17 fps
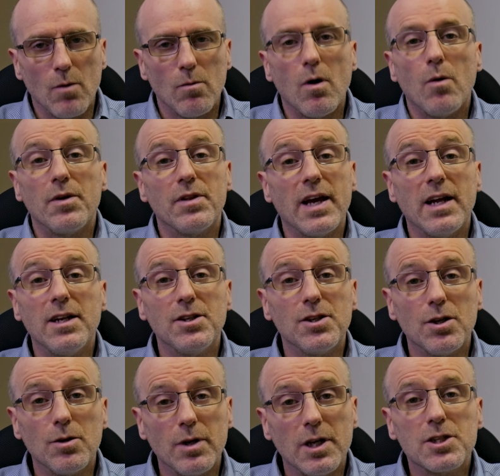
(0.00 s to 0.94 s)
what we then
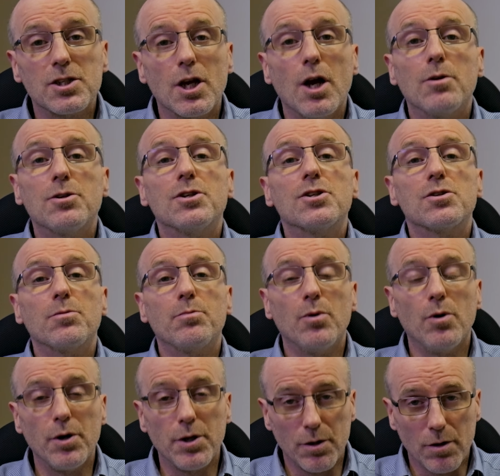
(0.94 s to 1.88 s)
do is coach and
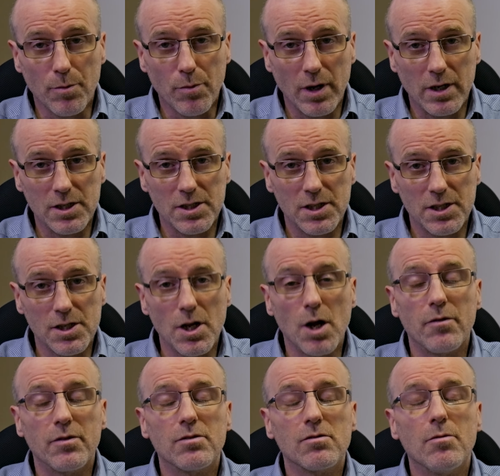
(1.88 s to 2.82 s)
support your apprentices
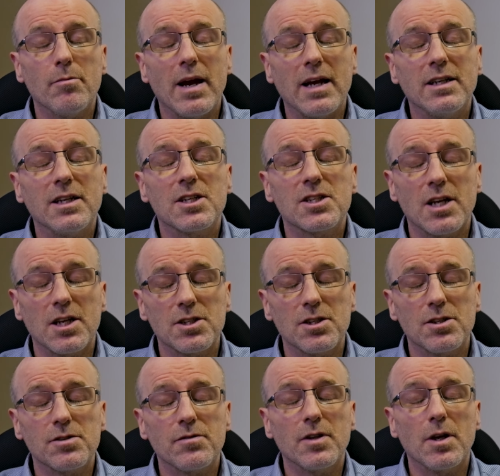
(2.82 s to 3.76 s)
over the remaining
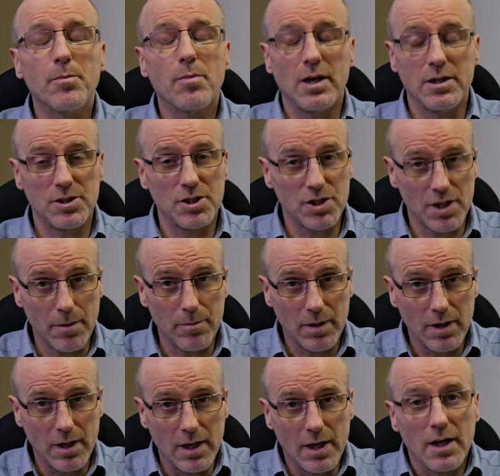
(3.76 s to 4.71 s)
sessions of the apprenticeship.
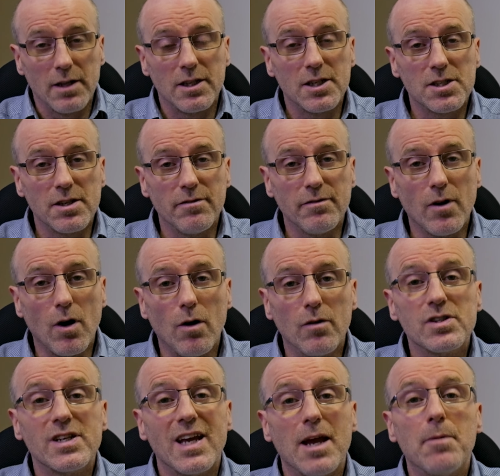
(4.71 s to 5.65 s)
This
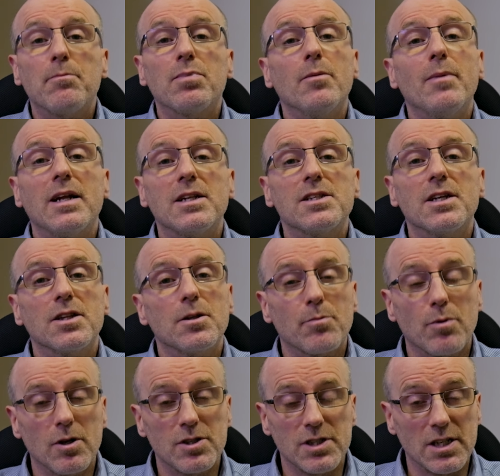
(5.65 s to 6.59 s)
involves implementing the
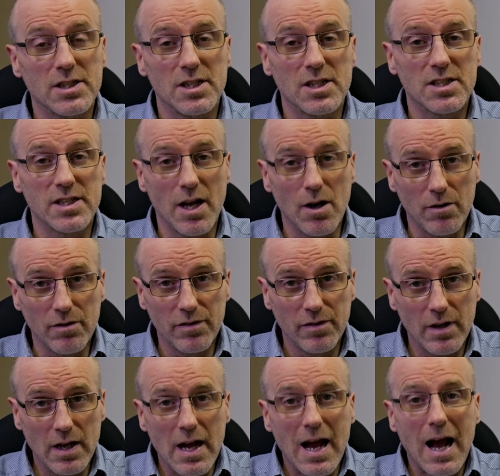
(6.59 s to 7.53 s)
project
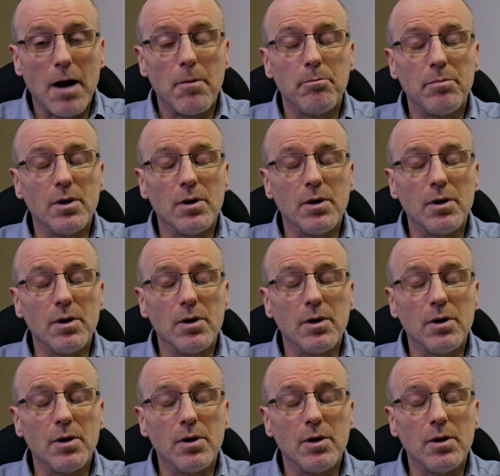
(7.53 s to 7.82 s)
itself and